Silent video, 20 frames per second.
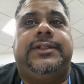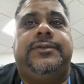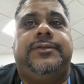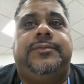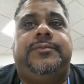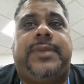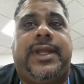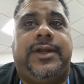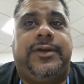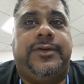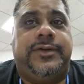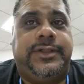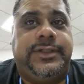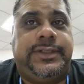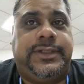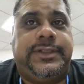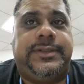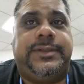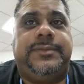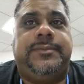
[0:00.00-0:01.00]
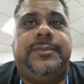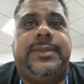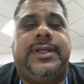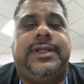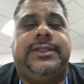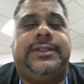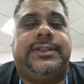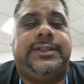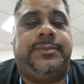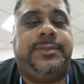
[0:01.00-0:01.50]
parents, my
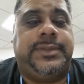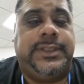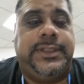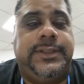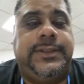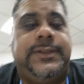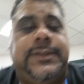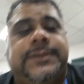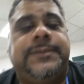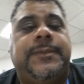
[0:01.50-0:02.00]
siblings,